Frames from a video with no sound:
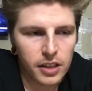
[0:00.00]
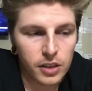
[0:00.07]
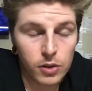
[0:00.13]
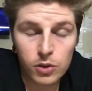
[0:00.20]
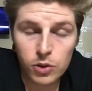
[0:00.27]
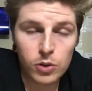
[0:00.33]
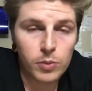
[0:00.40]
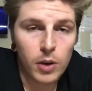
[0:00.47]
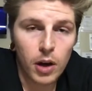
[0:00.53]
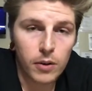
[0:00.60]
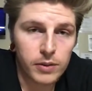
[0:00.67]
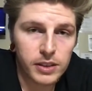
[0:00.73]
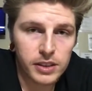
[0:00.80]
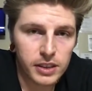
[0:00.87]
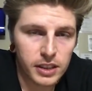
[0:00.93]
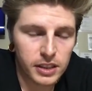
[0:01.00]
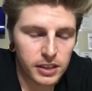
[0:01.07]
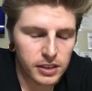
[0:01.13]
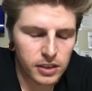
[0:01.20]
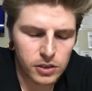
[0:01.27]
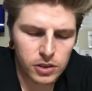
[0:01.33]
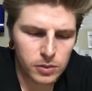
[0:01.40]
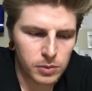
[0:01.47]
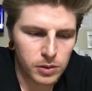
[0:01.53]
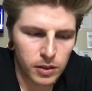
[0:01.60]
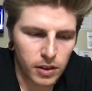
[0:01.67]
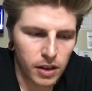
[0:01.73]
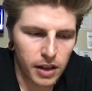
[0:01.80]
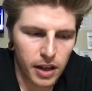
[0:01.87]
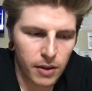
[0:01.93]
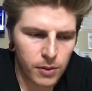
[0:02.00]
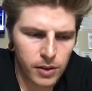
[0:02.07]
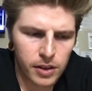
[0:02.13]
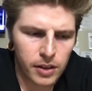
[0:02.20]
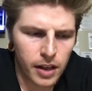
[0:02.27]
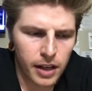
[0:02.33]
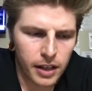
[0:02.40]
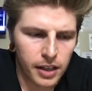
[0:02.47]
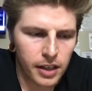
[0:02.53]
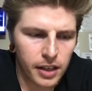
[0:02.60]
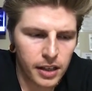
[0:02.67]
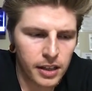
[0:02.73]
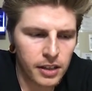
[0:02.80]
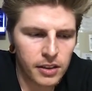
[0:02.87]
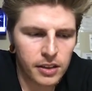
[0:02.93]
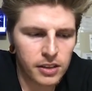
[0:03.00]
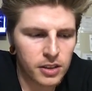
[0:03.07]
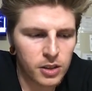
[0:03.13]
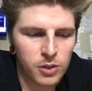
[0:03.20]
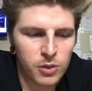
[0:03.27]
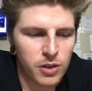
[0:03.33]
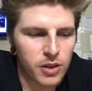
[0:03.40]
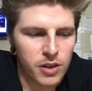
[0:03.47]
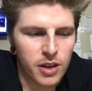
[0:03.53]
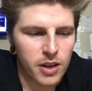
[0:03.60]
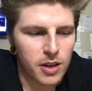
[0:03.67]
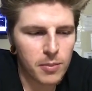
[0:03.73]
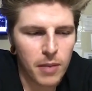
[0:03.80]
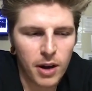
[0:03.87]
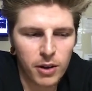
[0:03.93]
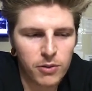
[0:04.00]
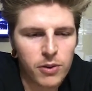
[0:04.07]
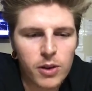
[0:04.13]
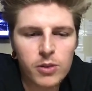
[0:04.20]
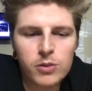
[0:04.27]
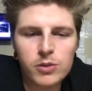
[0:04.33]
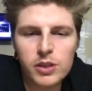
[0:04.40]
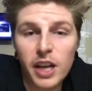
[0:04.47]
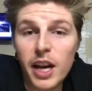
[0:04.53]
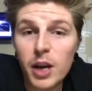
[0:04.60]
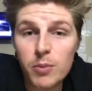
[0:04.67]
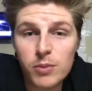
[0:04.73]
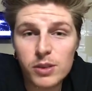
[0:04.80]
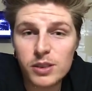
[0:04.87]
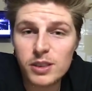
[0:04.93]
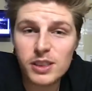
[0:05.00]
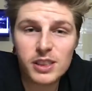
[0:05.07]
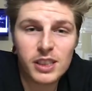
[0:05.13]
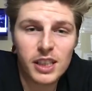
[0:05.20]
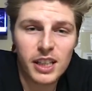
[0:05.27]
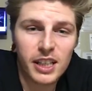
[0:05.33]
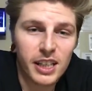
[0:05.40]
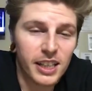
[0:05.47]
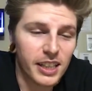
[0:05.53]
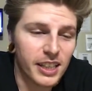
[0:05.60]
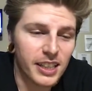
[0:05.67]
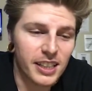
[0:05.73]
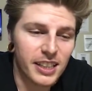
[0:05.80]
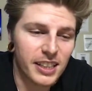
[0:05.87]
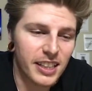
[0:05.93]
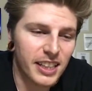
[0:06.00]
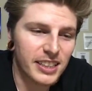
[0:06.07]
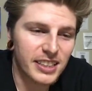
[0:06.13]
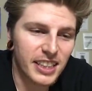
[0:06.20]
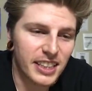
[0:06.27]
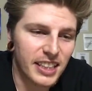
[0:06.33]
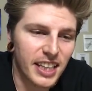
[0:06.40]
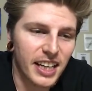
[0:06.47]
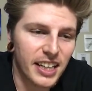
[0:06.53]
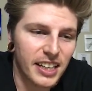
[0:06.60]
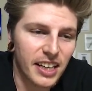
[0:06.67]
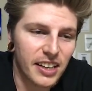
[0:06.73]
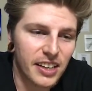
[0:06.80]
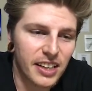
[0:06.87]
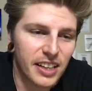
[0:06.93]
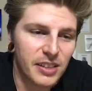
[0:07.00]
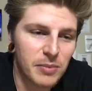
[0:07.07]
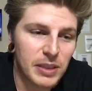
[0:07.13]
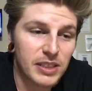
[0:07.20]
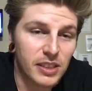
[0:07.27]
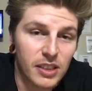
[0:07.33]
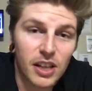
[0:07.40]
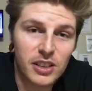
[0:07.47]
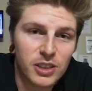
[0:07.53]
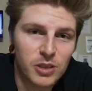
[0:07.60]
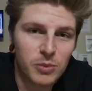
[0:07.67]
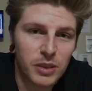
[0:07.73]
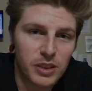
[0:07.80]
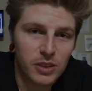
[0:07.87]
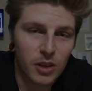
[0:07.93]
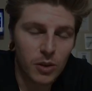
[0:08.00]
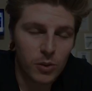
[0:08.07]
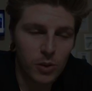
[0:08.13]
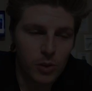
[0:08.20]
YouTube, obviously, because YouTube's a lot. I really like anything to do with microphones, cameras, and things like that, and it means a lot to me. So